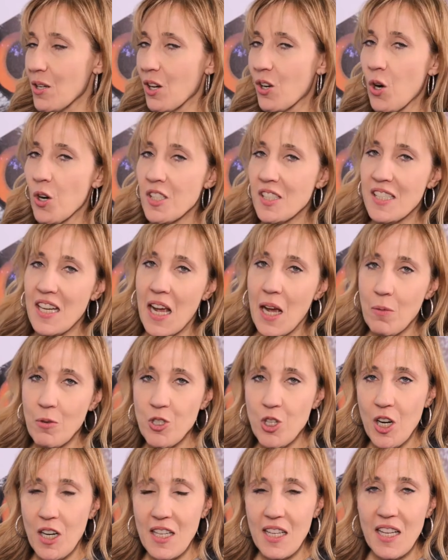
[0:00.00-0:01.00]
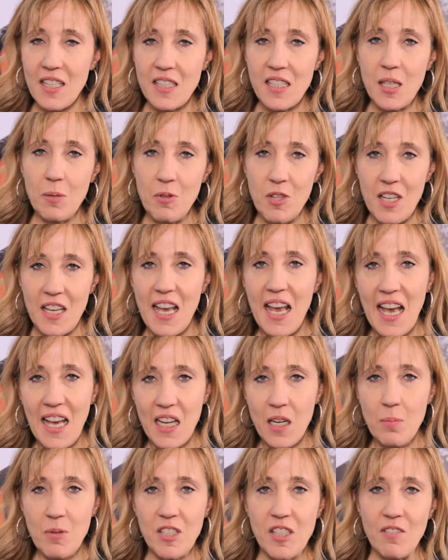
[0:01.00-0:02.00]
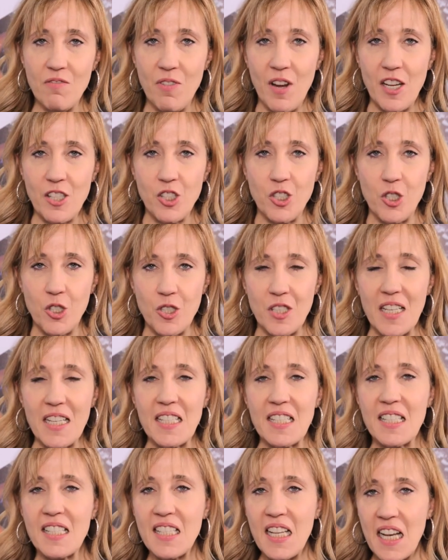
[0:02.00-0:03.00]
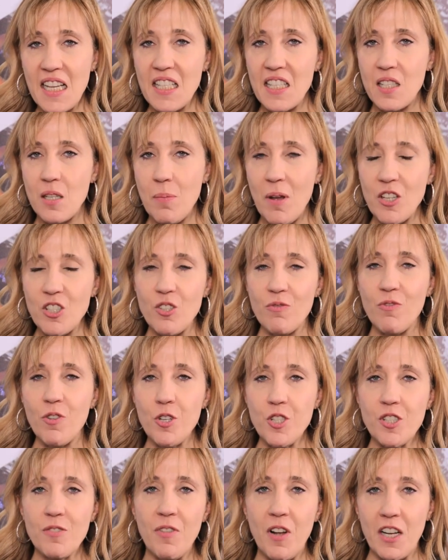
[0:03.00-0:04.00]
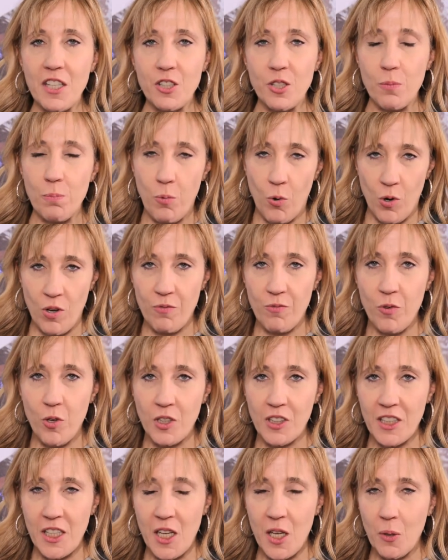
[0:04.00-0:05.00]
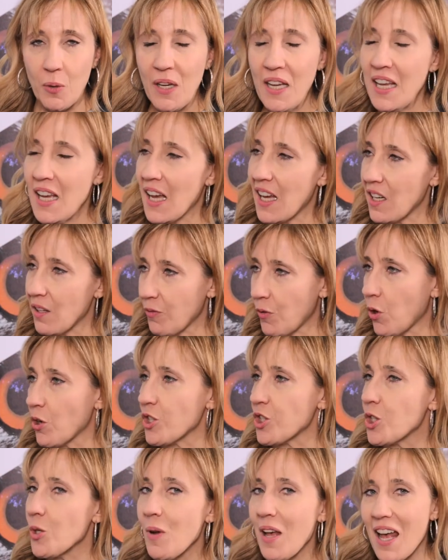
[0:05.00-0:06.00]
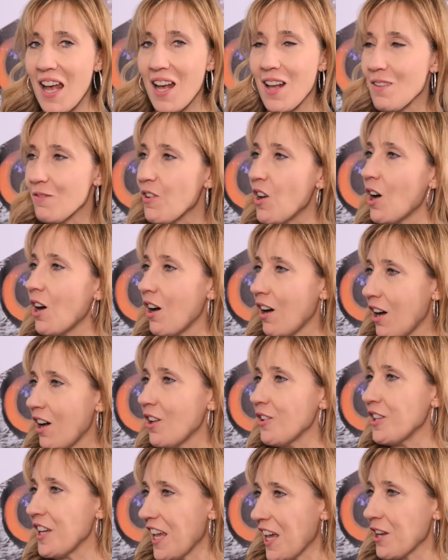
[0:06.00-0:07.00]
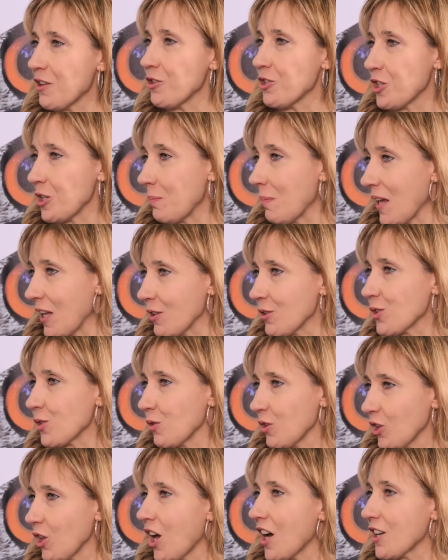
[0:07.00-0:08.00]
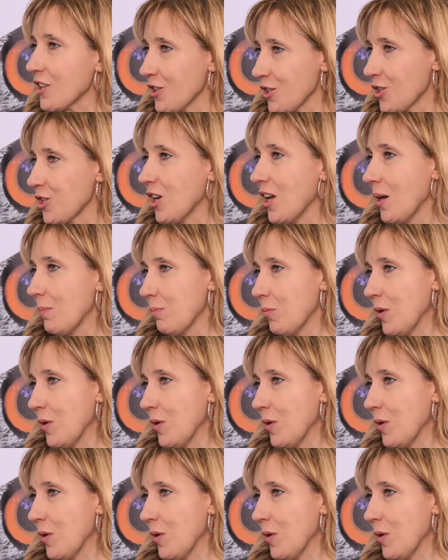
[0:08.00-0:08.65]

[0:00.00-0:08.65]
Of course, now we're trying to get some of the cannabis investors excited about diversifying their portfolio. And of course, you have all the energy metals, or a lot of the top